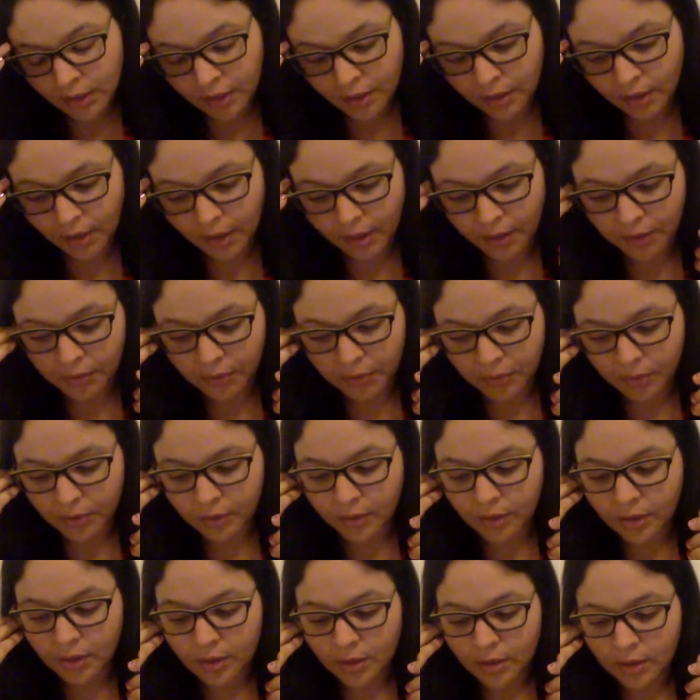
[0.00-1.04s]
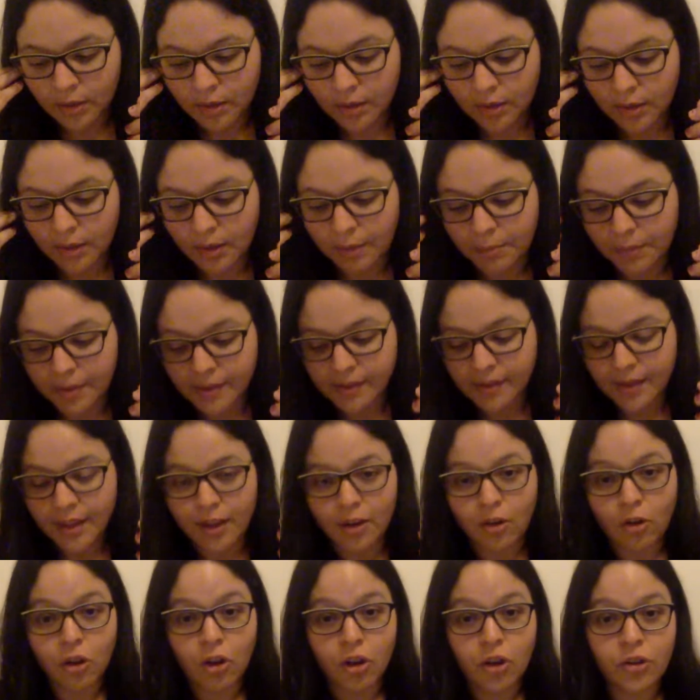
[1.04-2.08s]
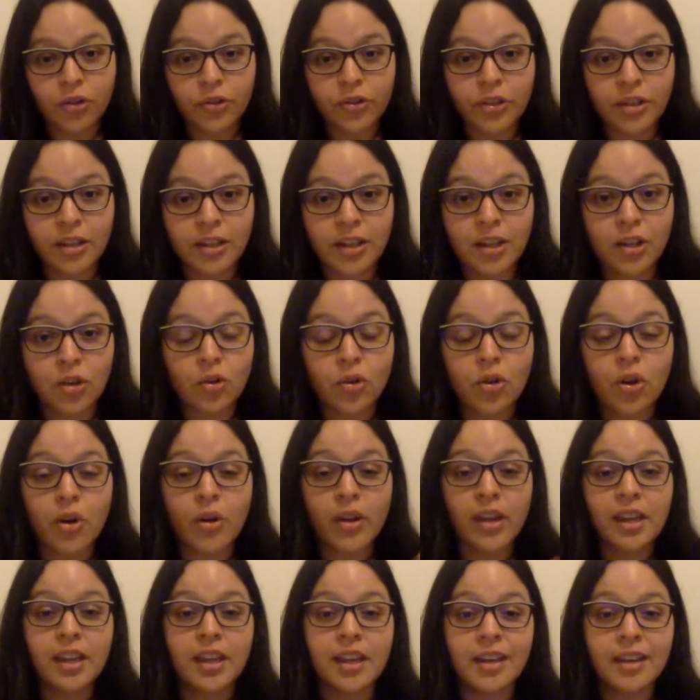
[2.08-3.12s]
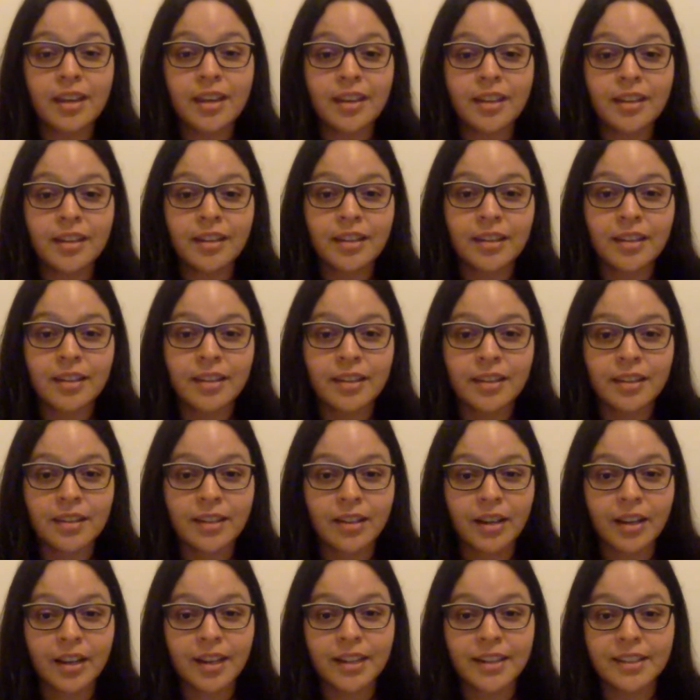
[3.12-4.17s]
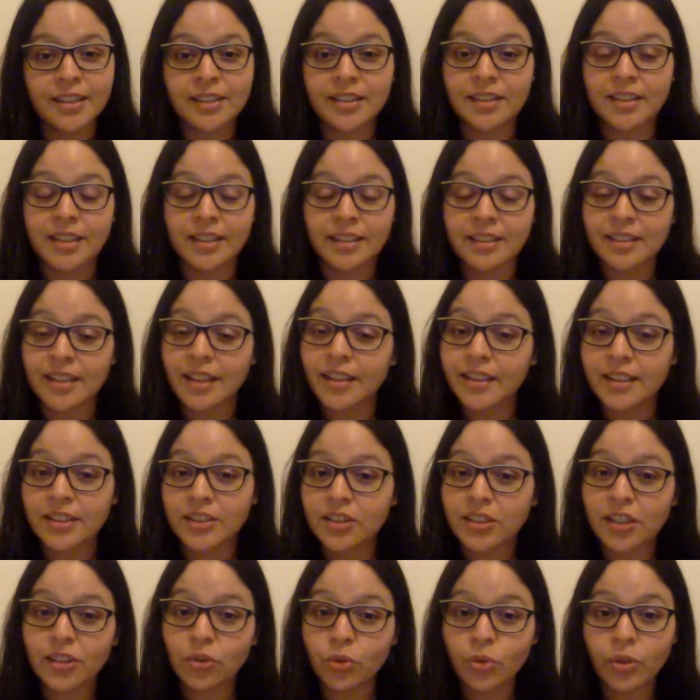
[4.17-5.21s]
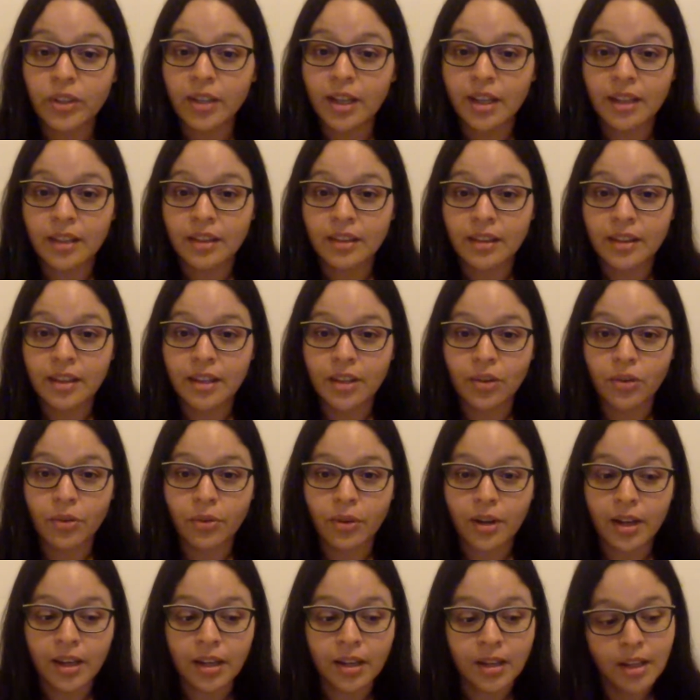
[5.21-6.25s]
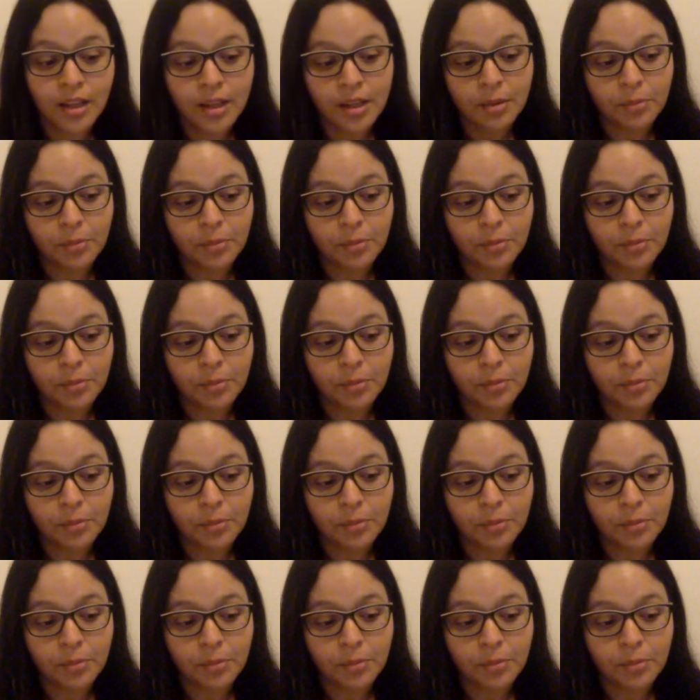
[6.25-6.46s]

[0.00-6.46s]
Now, that means that all the Q going in, it's not that it's not doing anything, all right?